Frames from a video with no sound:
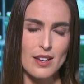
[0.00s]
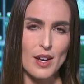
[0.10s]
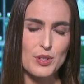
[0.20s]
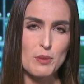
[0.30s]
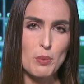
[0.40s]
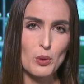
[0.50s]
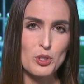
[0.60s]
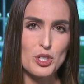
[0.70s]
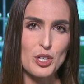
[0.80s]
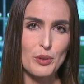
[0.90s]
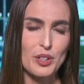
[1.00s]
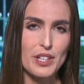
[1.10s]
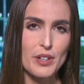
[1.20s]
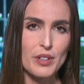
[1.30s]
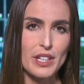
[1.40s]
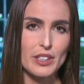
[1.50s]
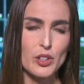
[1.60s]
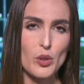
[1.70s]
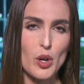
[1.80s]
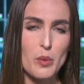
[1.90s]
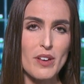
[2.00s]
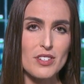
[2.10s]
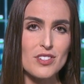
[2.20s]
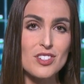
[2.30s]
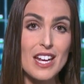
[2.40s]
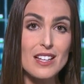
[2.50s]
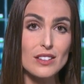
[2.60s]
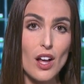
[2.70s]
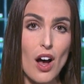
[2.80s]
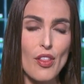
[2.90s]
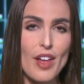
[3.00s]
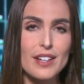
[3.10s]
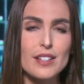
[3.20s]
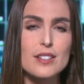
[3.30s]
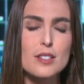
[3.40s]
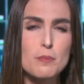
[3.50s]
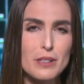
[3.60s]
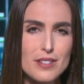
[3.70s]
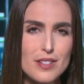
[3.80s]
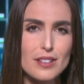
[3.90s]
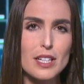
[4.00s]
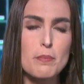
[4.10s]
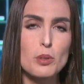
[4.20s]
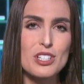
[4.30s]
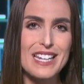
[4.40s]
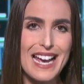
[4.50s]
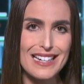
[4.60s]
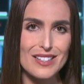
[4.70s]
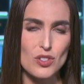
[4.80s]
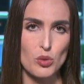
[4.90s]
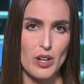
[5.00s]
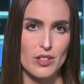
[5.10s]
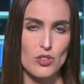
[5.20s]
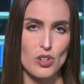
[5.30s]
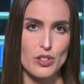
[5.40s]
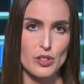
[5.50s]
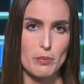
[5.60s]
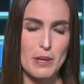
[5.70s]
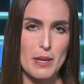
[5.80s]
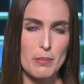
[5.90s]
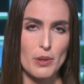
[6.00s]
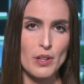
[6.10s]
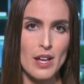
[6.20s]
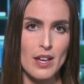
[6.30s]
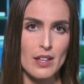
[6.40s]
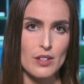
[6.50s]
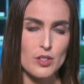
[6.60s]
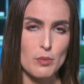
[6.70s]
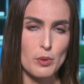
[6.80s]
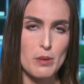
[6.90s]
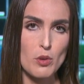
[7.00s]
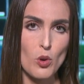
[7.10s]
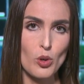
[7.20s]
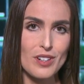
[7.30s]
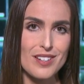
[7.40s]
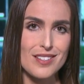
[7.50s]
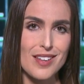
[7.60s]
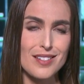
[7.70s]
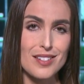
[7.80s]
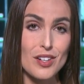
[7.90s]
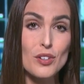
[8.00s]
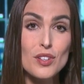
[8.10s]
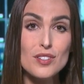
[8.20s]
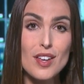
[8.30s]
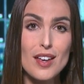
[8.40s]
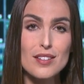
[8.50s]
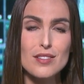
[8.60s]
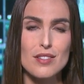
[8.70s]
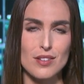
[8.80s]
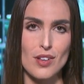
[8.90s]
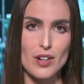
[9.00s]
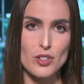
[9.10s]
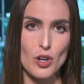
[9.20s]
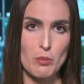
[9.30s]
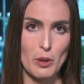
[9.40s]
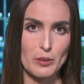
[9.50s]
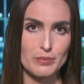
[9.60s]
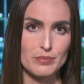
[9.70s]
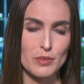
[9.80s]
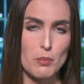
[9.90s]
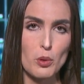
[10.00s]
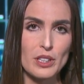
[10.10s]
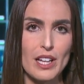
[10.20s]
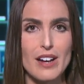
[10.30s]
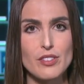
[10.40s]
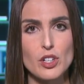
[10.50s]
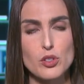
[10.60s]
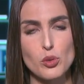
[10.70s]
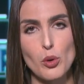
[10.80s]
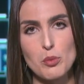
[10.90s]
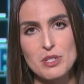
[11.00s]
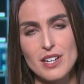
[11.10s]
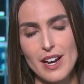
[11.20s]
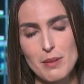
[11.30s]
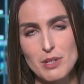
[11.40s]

Now, it's important to note that here in Illinois, we have a state law that explicitly protects transgender people. The Supreme Court is set to hear this case this October. Reporting live in the control room tonight,